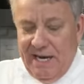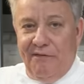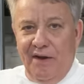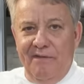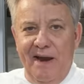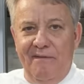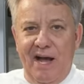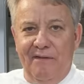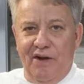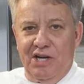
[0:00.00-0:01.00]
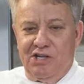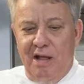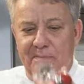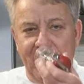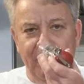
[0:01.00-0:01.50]
you, if you haven't ever had fresh
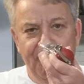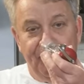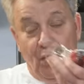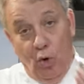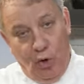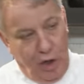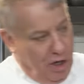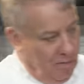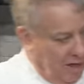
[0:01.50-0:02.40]
nutmeg, oh yeah,